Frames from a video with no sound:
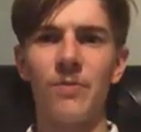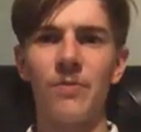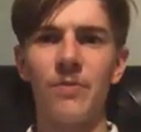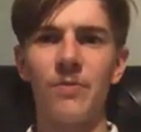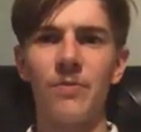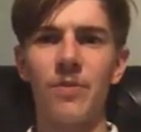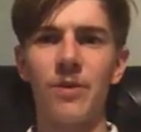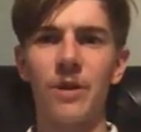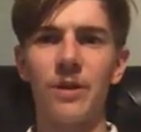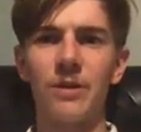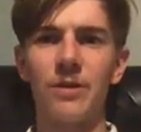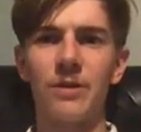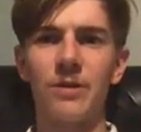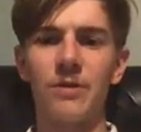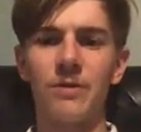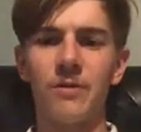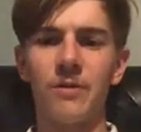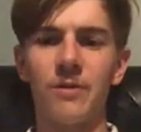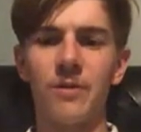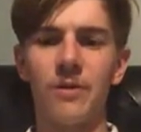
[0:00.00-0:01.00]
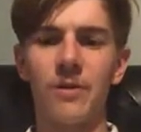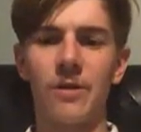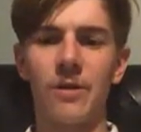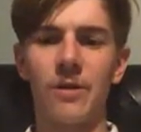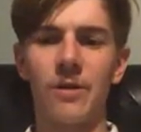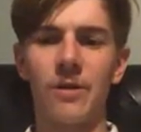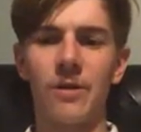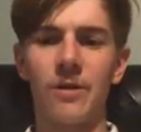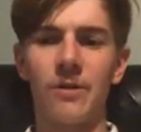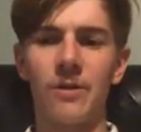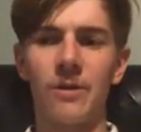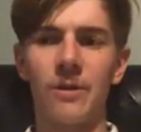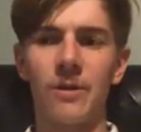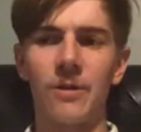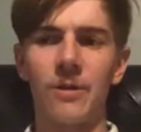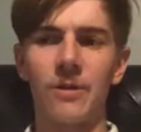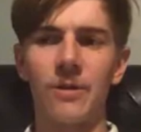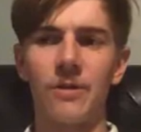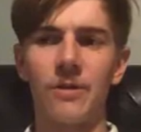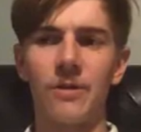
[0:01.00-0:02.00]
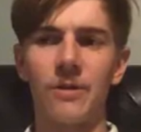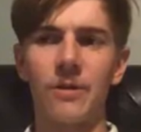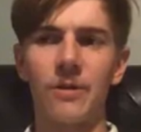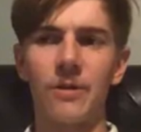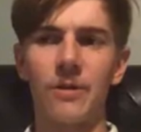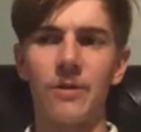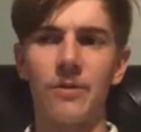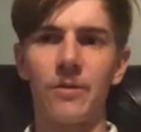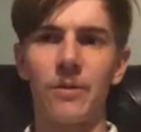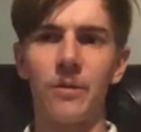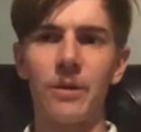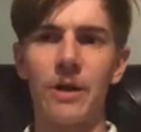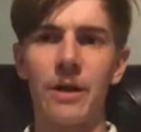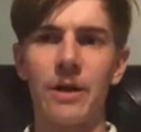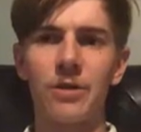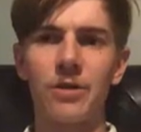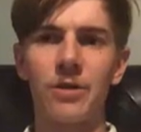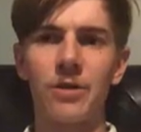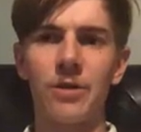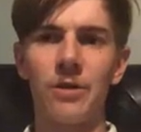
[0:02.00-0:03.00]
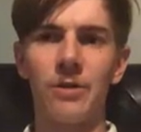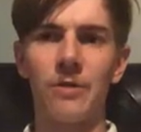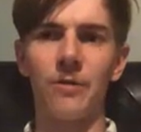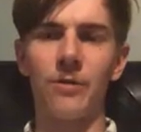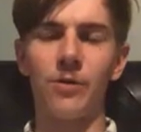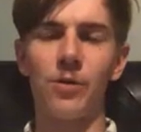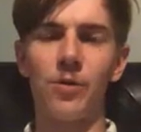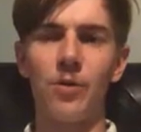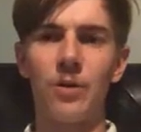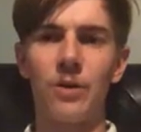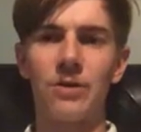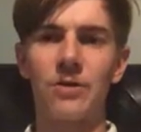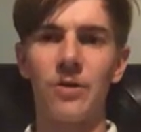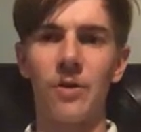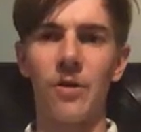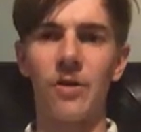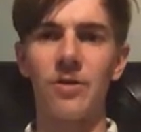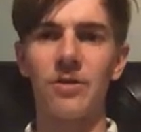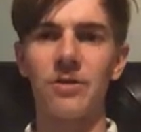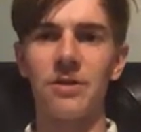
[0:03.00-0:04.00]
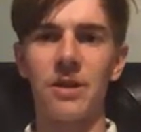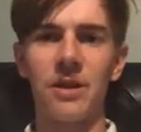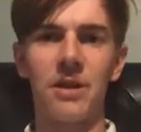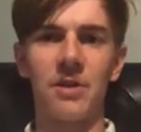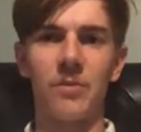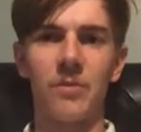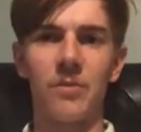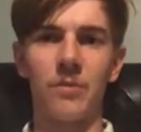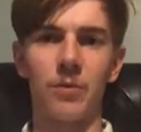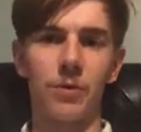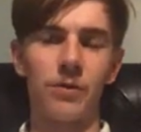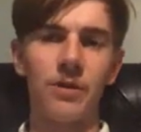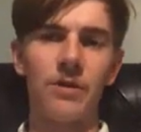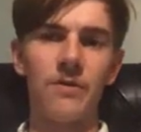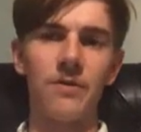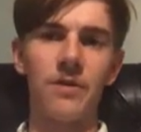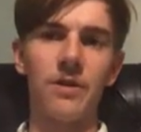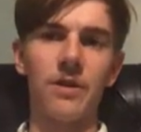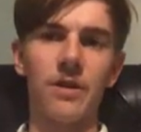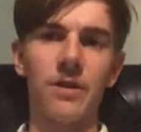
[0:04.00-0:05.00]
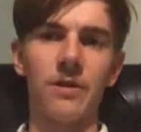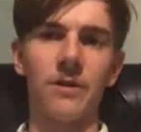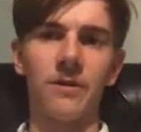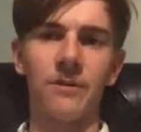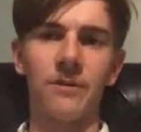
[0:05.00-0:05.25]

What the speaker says: But the election of Luis Arce in Bolivia